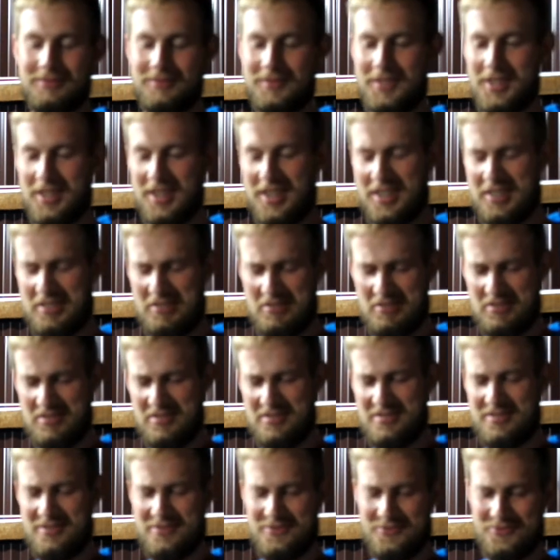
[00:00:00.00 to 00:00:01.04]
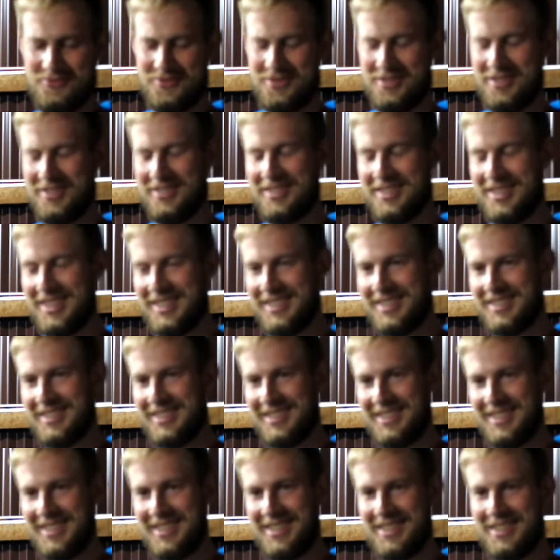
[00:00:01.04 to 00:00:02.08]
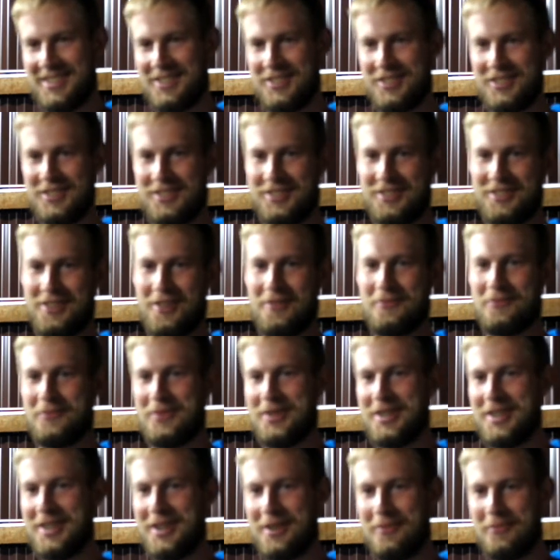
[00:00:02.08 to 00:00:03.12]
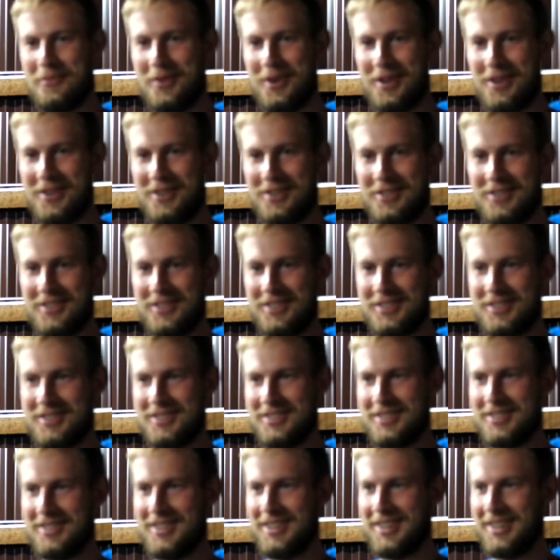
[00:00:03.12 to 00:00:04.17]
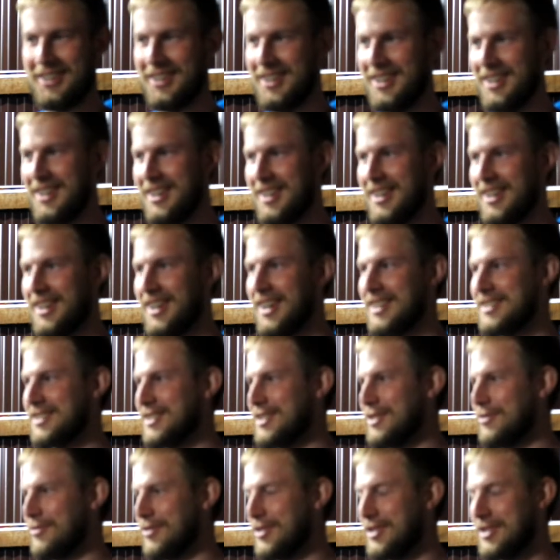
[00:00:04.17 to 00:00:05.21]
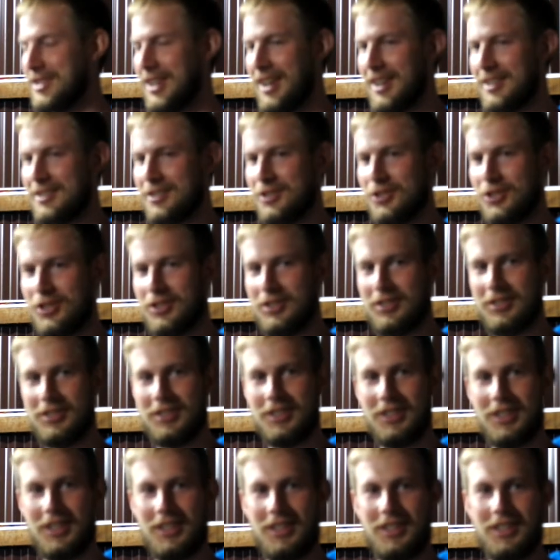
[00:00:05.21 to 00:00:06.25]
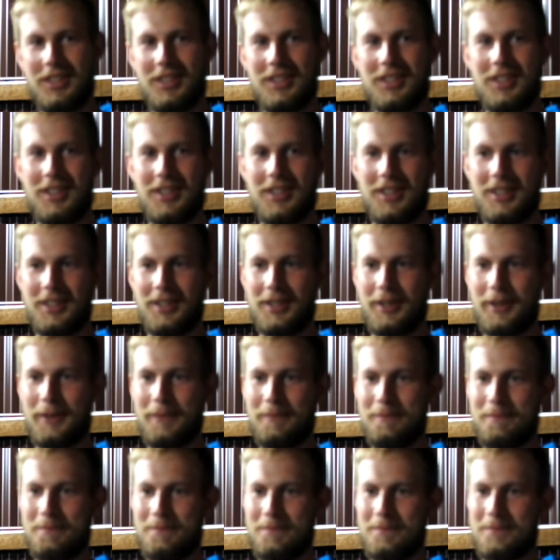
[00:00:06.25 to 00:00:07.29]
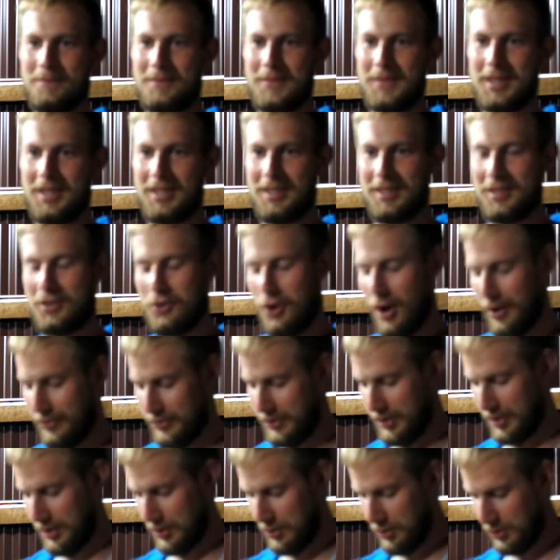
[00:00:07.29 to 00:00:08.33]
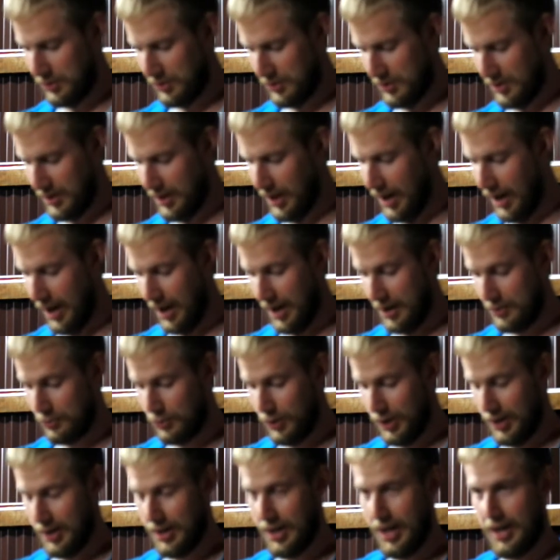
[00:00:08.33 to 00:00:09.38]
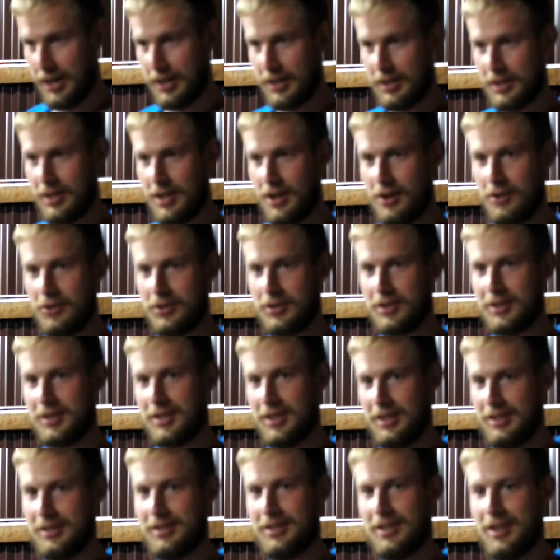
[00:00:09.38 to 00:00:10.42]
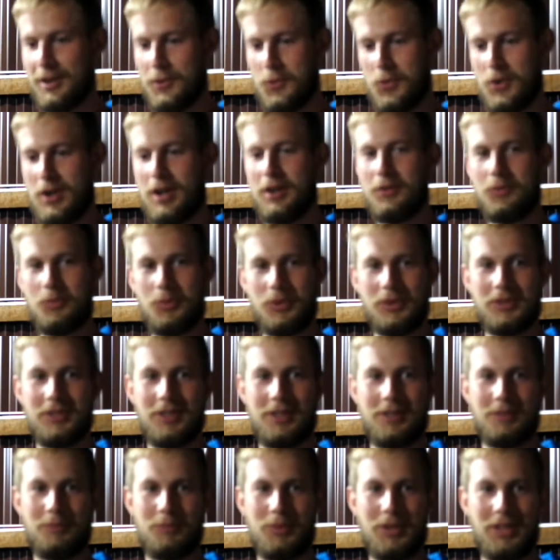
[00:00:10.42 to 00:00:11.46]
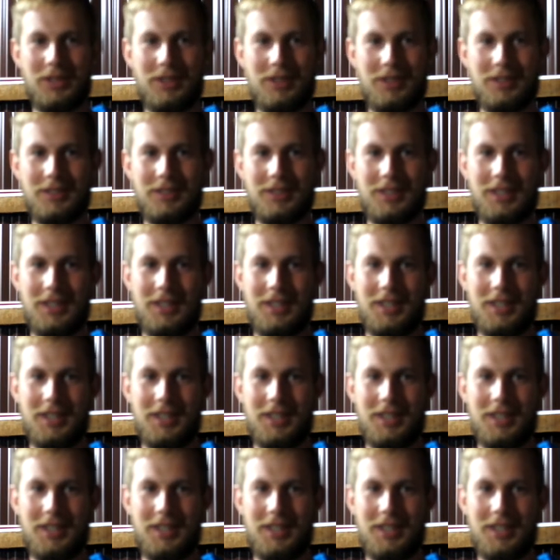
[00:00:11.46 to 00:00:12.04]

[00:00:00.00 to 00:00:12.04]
They're like, what is this? This is not peanut butter. It has a different texture. You have to get used to it. I really like it now. It tastes like 100% peanut.